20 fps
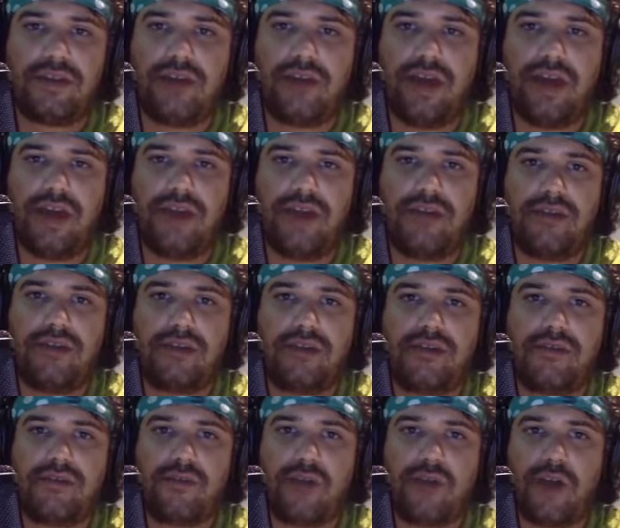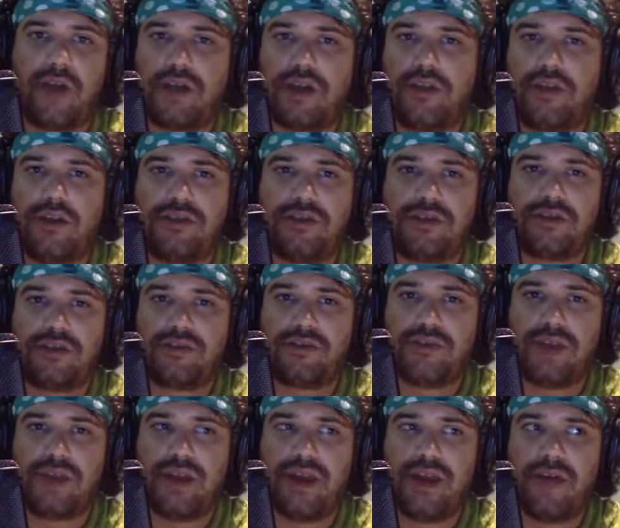And rocket launchers
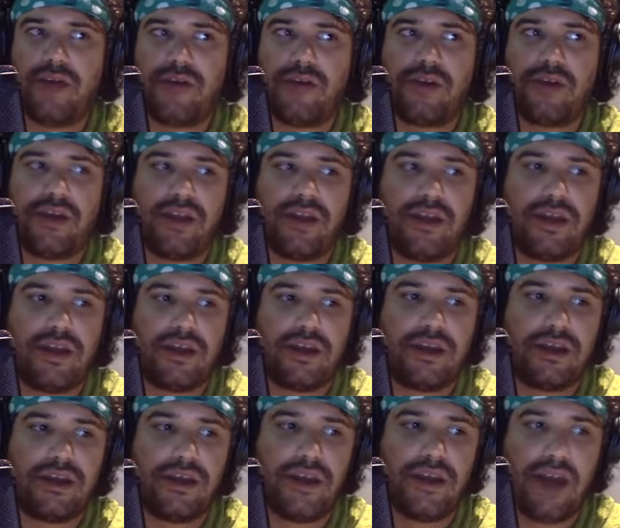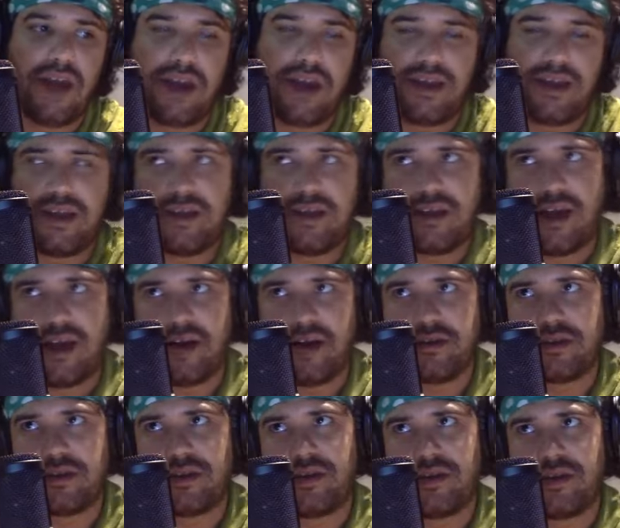right now are hitting
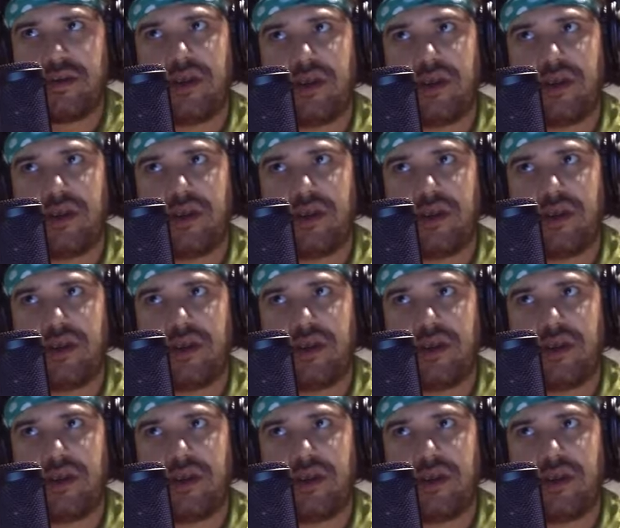90,000.